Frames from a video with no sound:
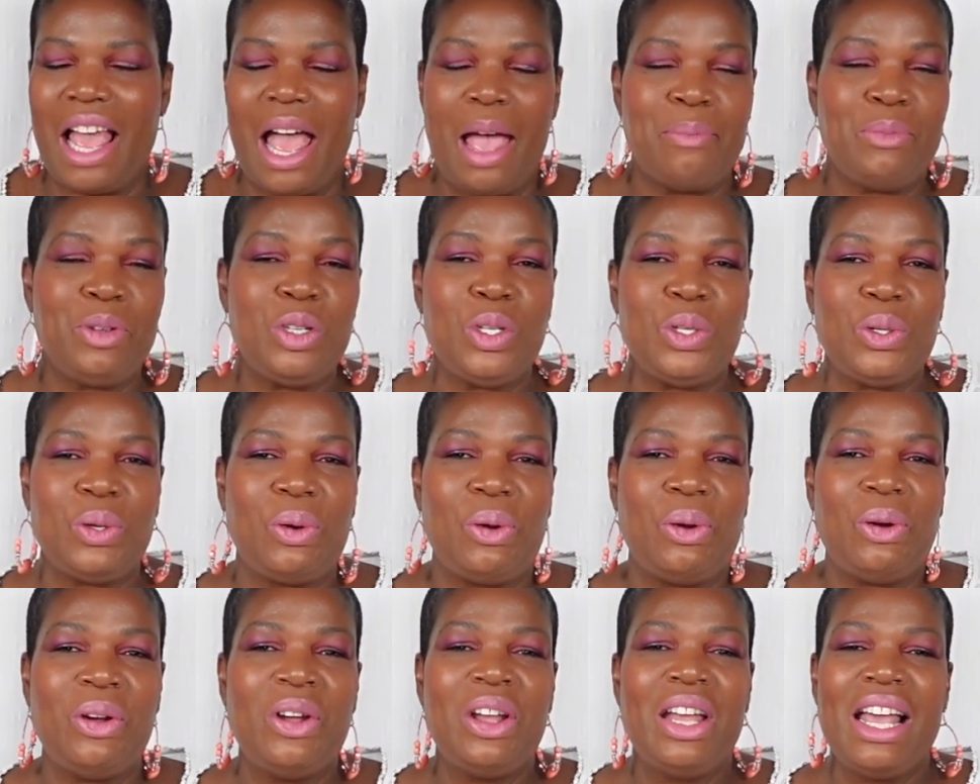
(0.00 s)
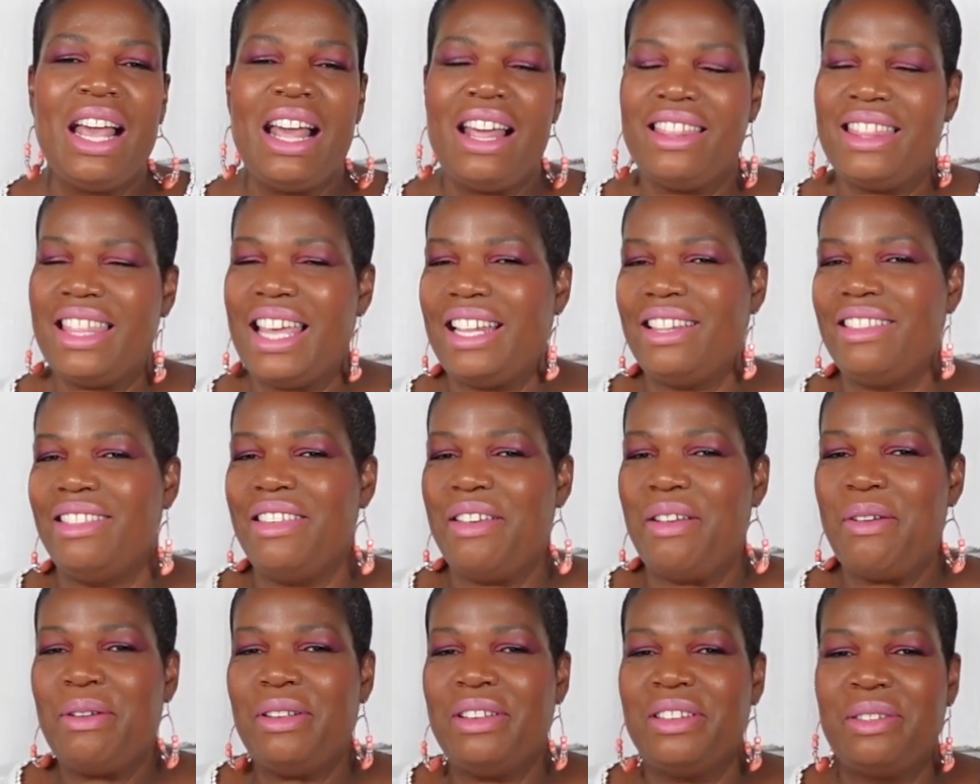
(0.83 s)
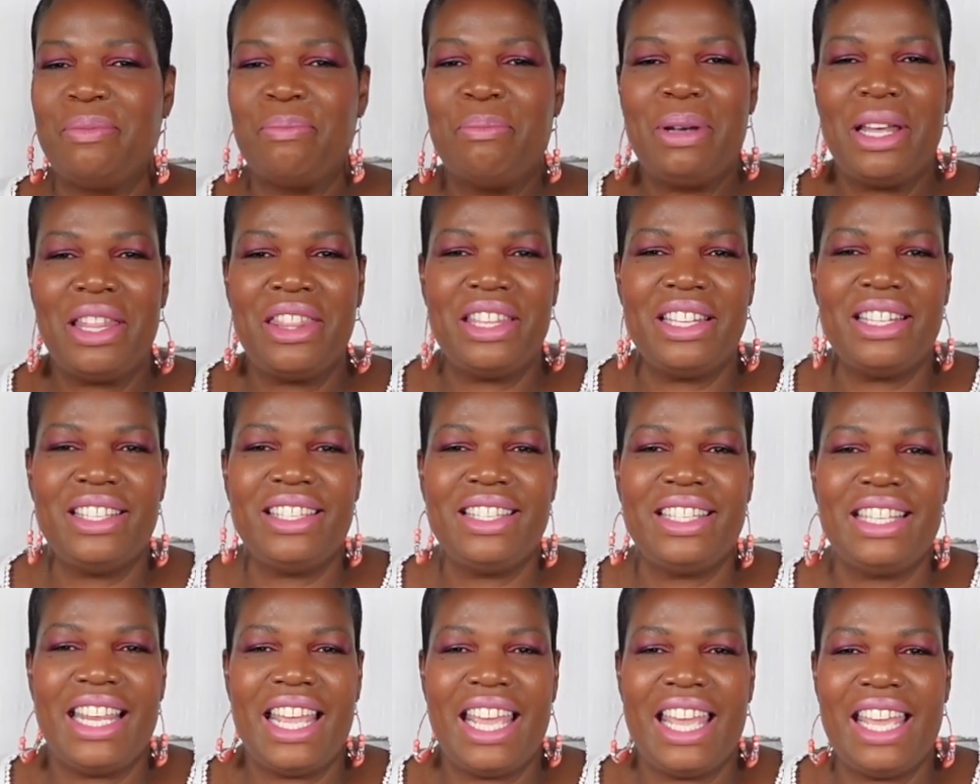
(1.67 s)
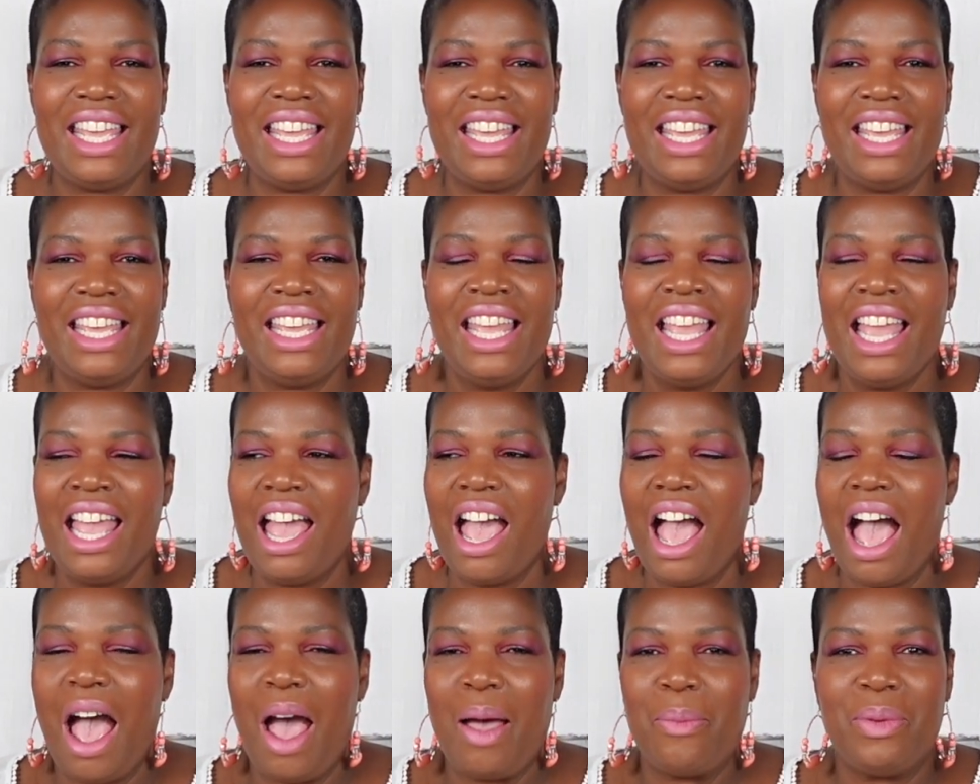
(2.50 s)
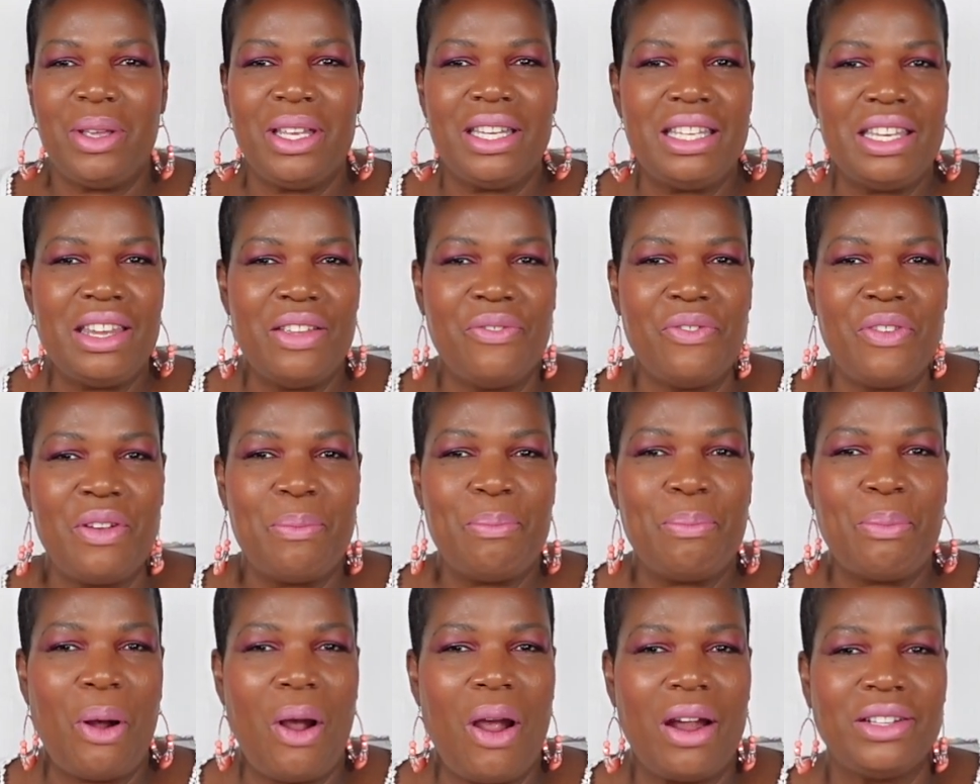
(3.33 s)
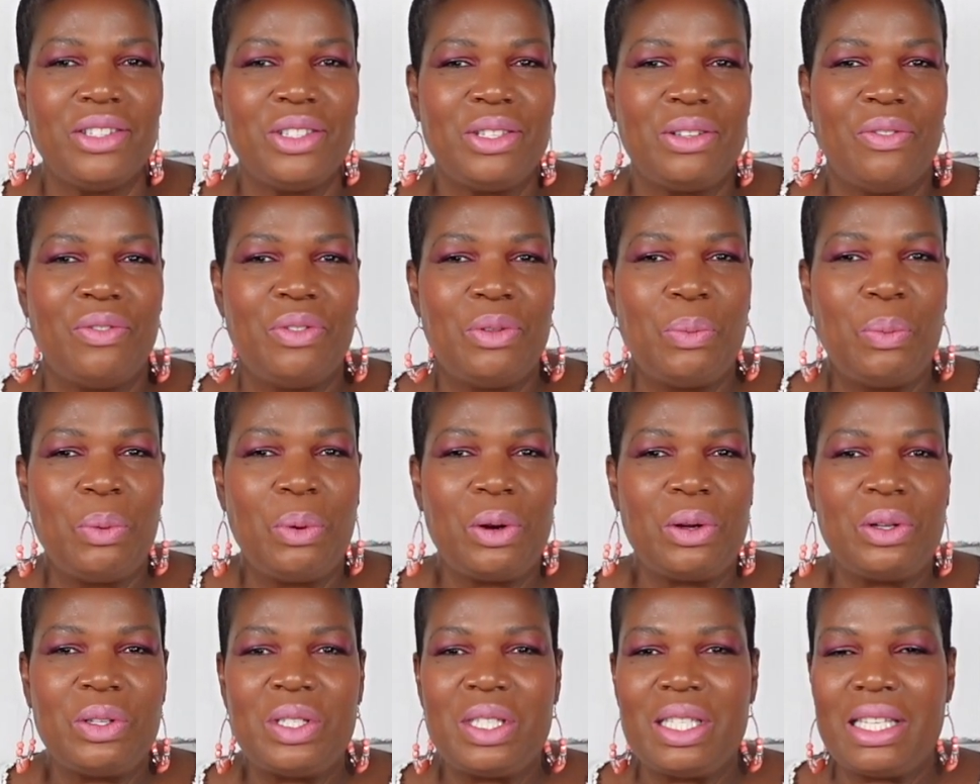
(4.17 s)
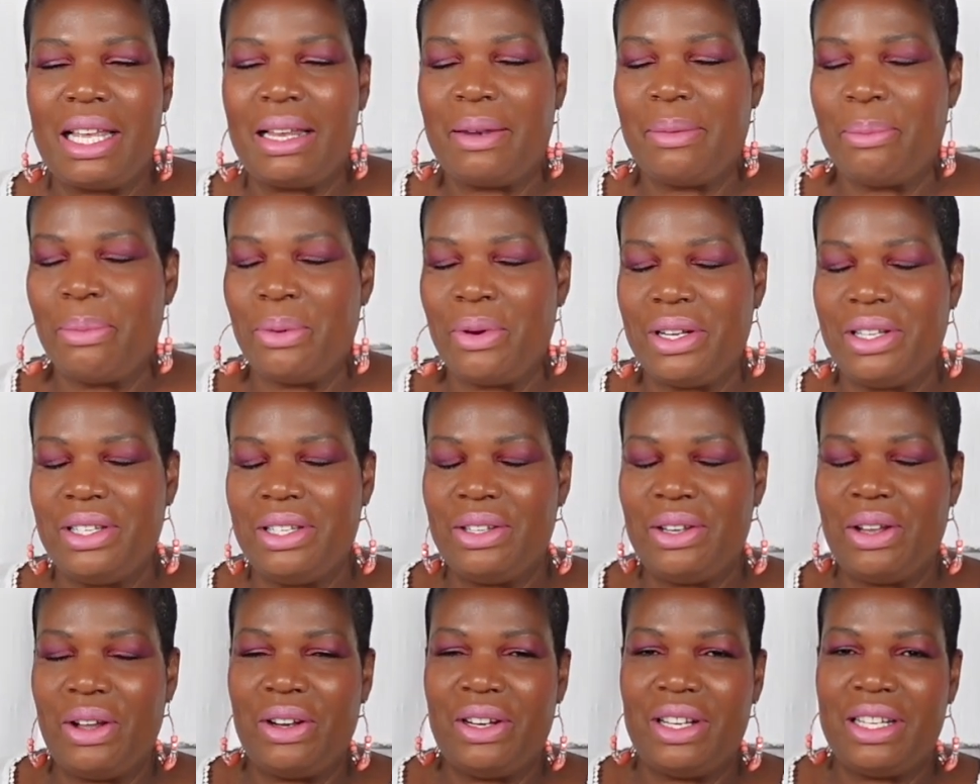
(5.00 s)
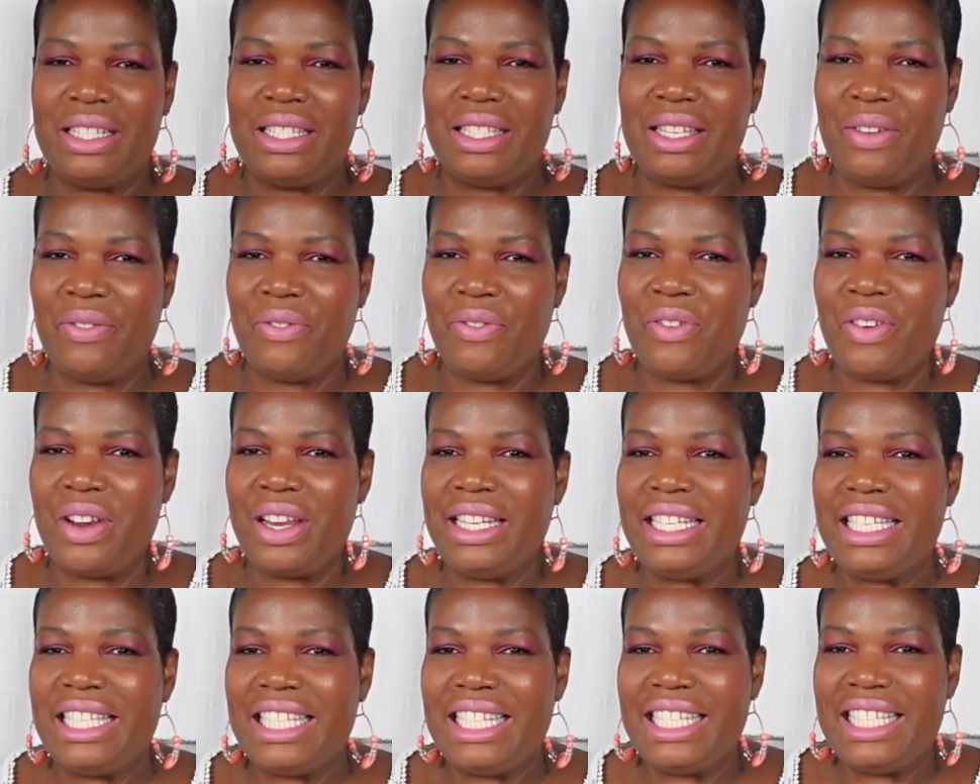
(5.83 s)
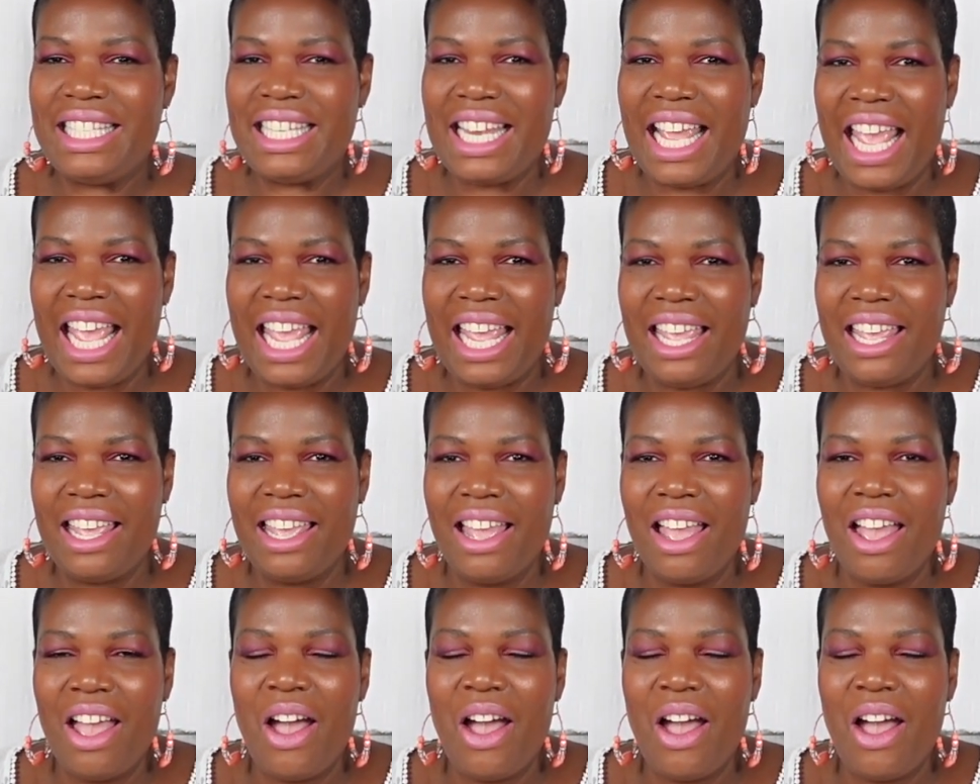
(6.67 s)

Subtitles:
I'm sure that there is Mother's Day in different parts of the world celebrated on a different day.